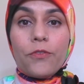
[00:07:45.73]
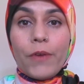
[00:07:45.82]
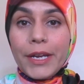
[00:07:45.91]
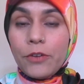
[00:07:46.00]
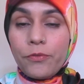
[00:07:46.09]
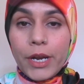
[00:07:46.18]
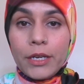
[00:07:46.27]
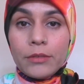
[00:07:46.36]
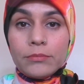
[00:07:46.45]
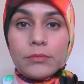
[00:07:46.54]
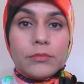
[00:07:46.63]
Find a
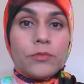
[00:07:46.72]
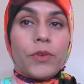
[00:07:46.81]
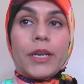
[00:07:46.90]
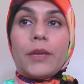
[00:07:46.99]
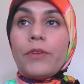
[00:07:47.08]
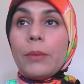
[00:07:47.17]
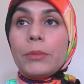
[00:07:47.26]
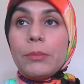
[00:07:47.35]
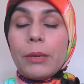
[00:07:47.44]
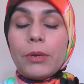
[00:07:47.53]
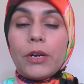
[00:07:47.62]
friend, find a family
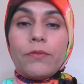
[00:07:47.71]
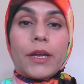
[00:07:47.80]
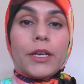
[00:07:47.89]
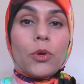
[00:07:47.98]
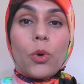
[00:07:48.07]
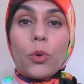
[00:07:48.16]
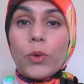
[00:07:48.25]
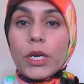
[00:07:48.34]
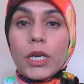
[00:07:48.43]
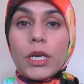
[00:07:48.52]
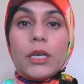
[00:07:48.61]
member, find a
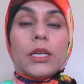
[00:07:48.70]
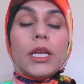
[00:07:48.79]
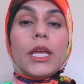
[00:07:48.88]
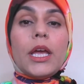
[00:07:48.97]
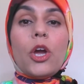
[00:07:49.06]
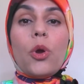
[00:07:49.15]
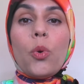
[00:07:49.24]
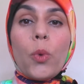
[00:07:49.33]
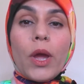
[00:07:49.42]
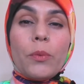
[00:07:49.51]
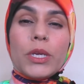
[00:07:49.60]
coworker,
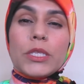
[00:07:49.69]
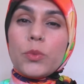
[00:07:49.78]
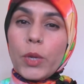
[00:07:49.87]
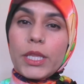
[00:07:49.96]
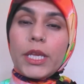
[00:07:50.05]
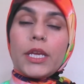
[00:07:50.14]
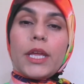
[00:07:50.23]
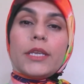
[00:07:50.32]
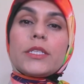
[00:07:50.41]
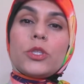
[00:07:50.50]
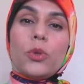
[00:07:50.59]
whoever is willing
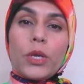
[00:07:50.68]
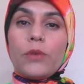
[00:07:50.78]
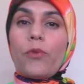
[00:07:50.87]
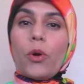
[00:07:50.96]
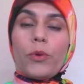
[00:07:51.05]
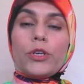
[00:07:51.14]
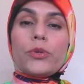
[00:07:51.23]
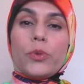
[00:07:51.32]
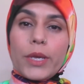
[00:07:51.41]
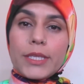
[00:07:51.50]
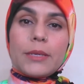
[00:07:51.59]
and is looking forward to
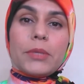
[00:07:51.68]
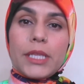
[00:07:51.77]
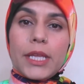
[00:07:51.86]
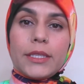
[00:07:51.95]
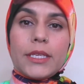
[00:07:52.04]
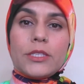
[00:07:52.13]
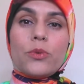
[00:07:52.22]
doing something like this.